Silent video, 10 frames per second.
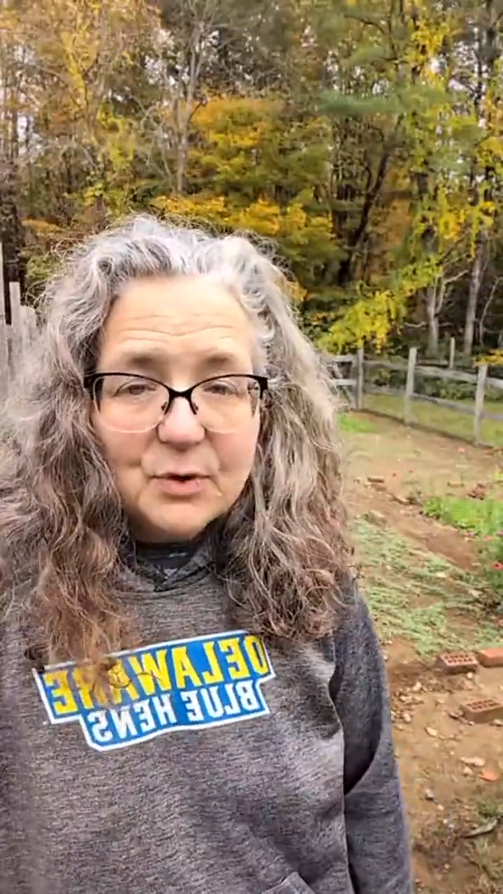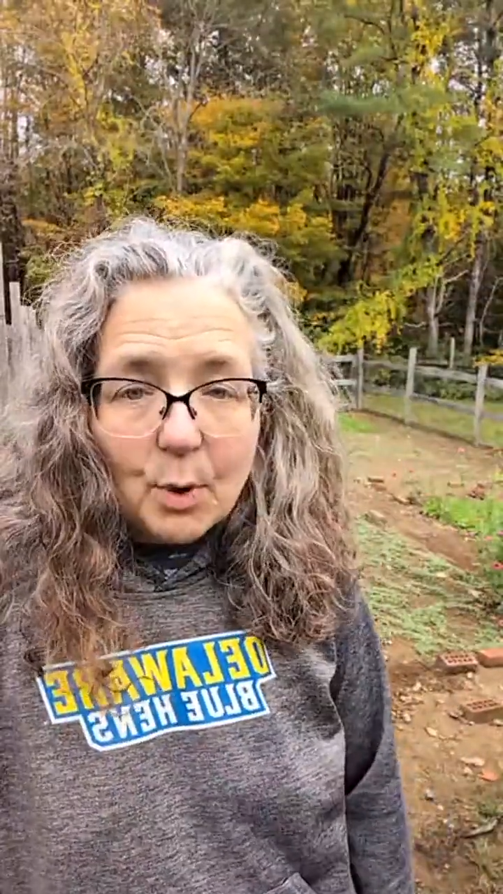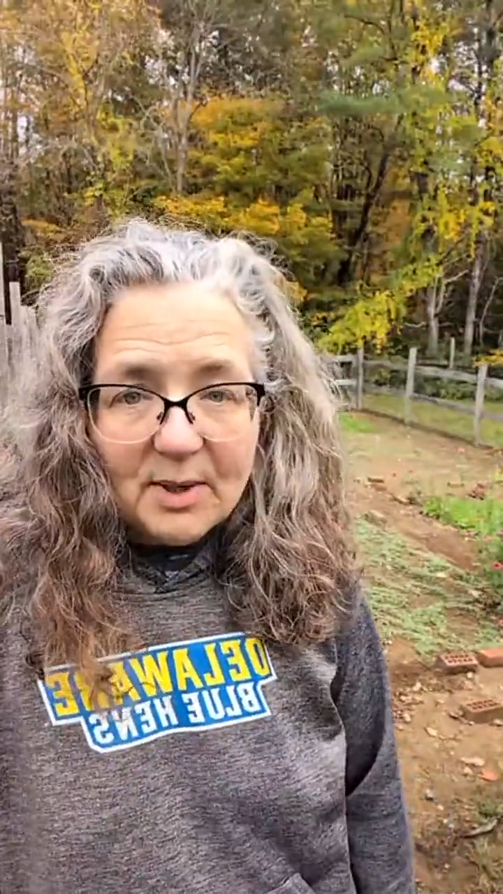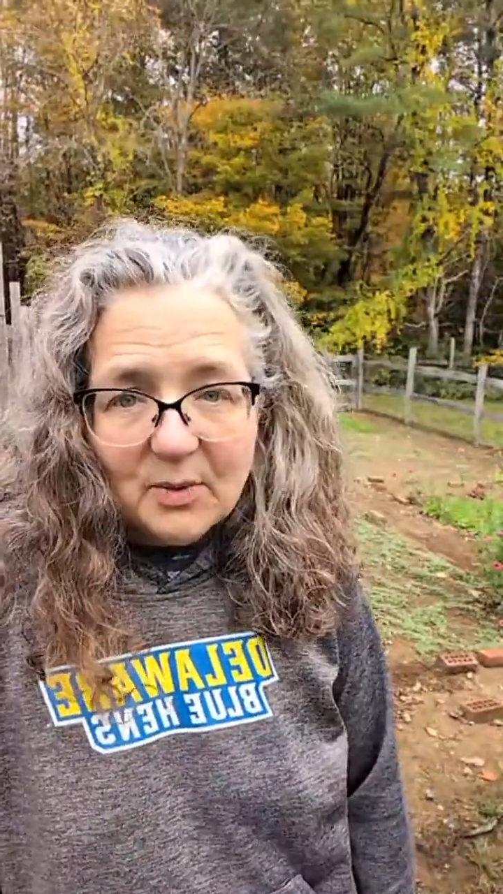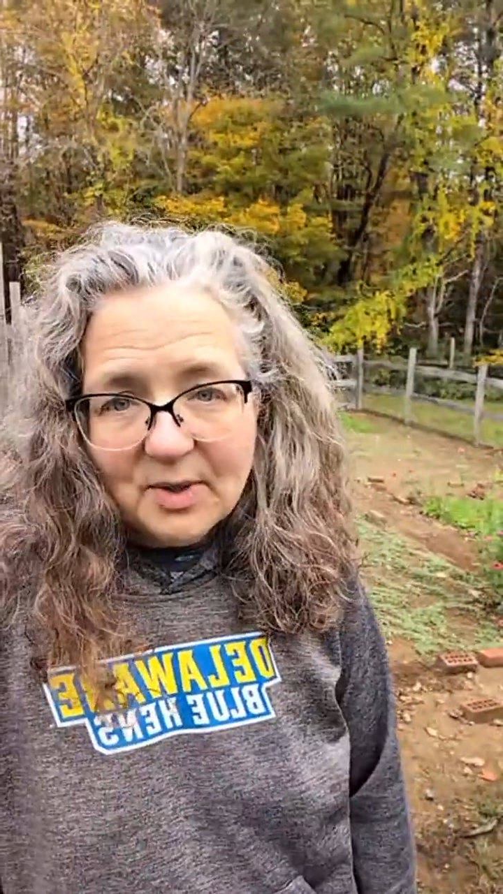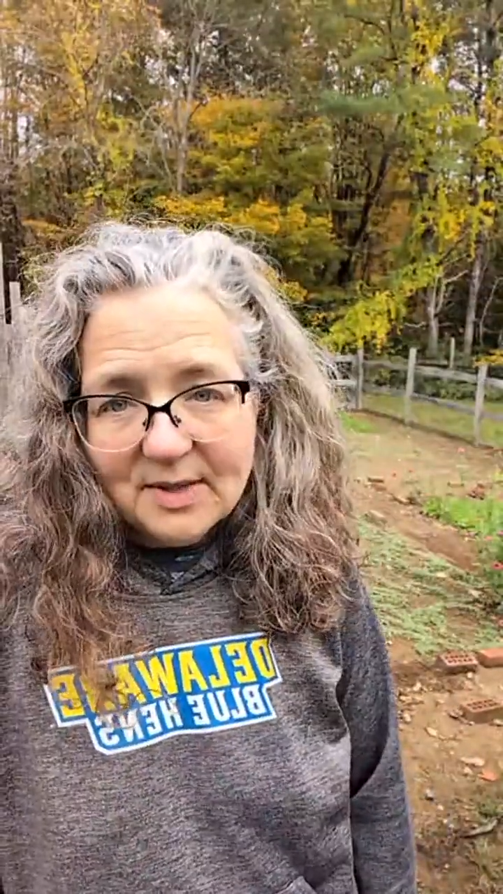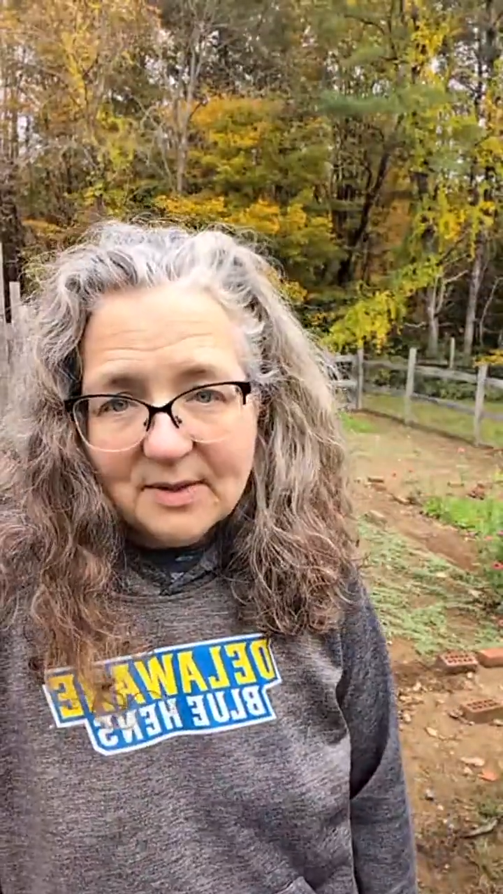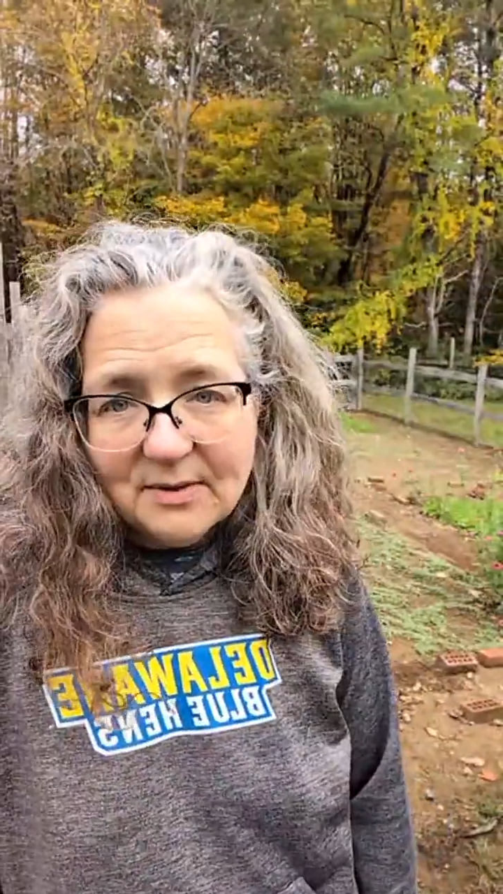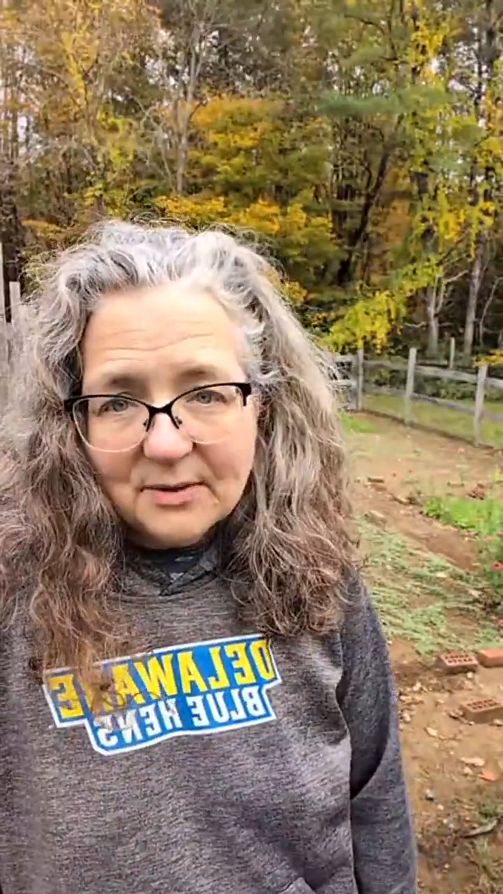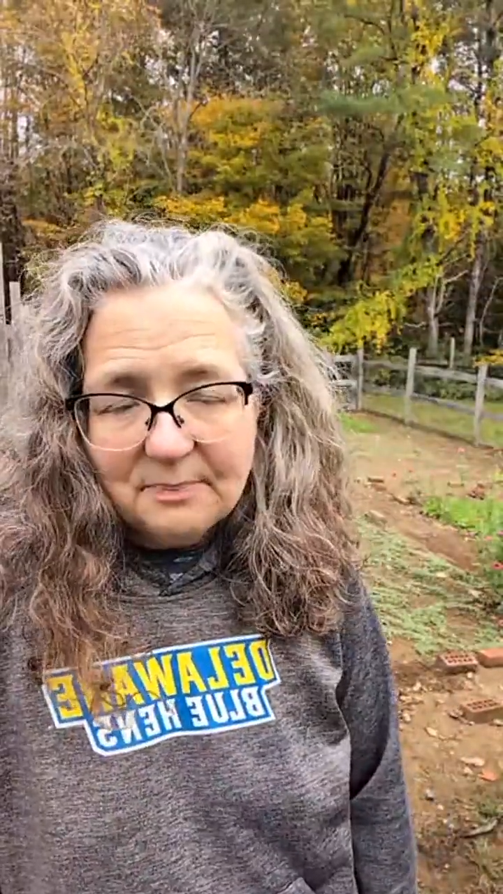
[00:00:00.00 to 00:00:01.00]
So many
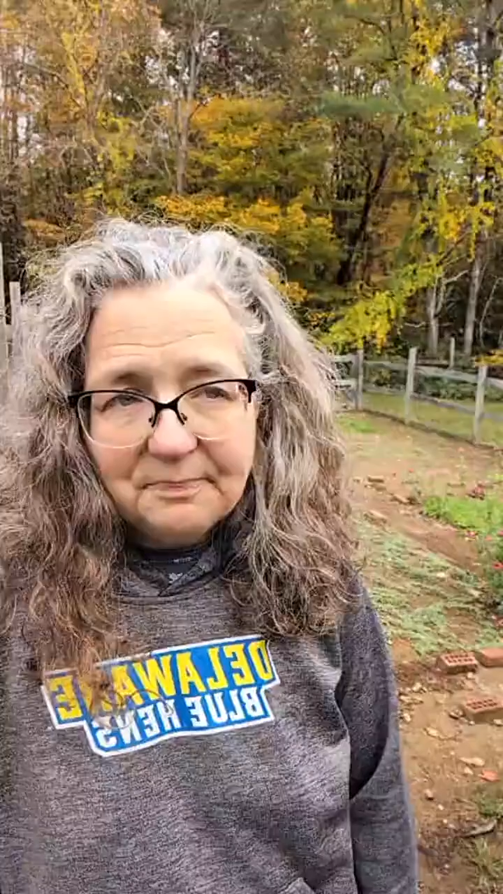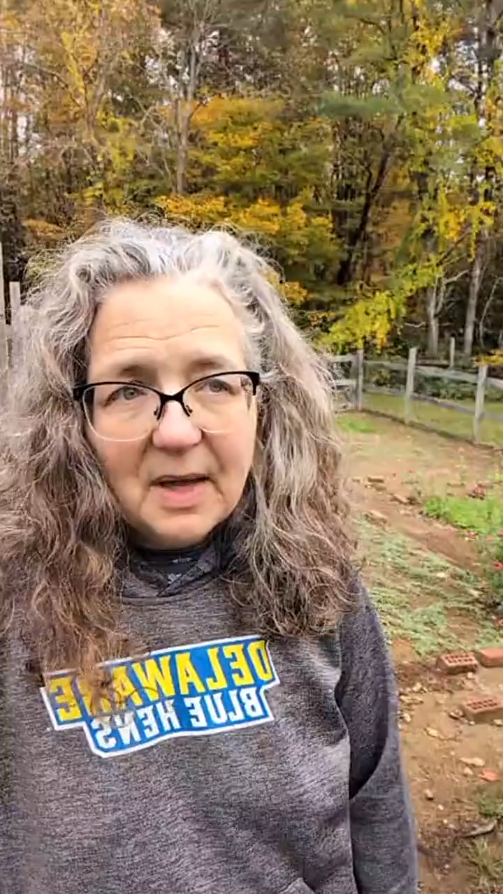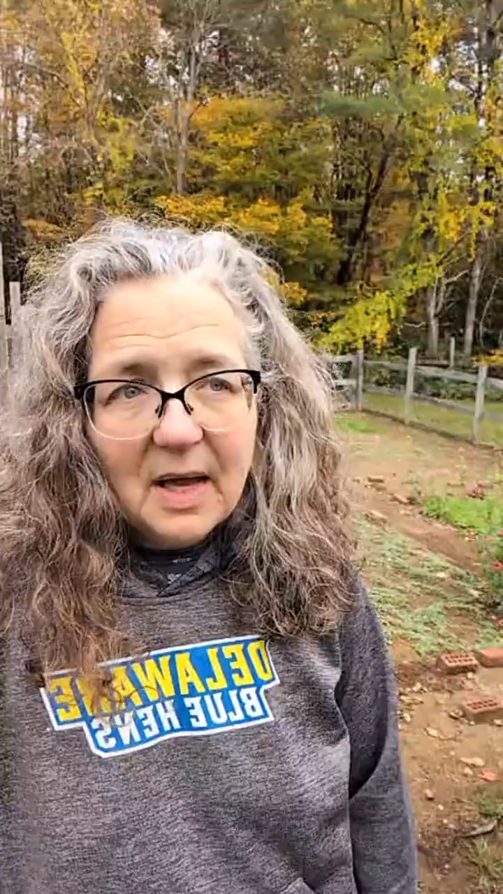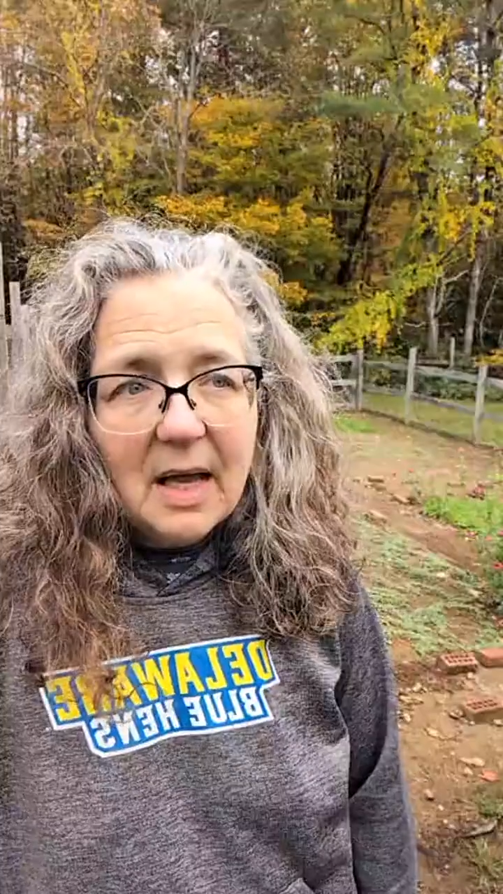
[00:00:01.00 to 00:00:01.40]
reasons.